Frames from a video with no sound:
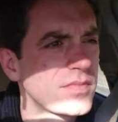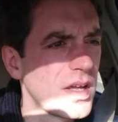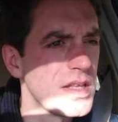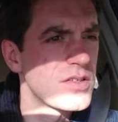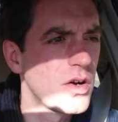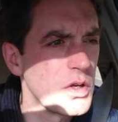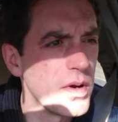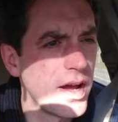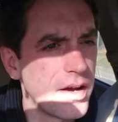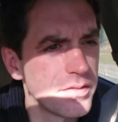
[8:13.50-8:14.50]
And so
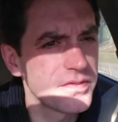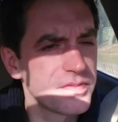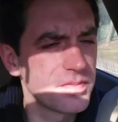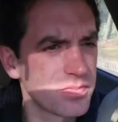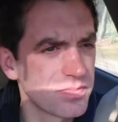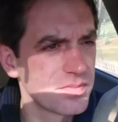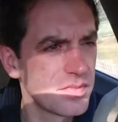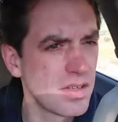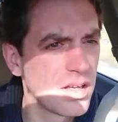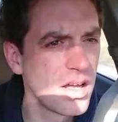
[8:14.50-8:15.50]
you have
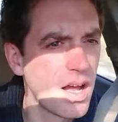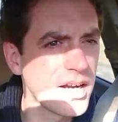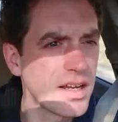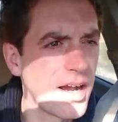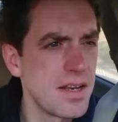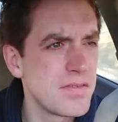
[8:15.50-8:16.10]
a kind of